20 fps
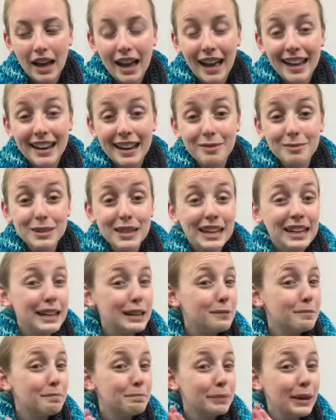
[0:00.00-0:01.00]
And I'm
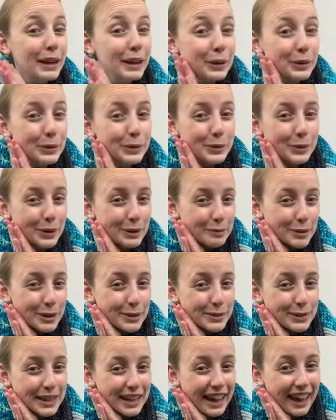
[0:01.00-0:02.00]
sending big, warm,
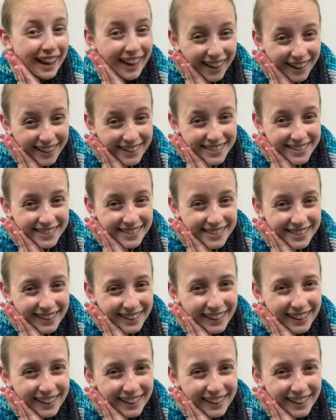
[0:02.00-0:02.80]
cozy hugs.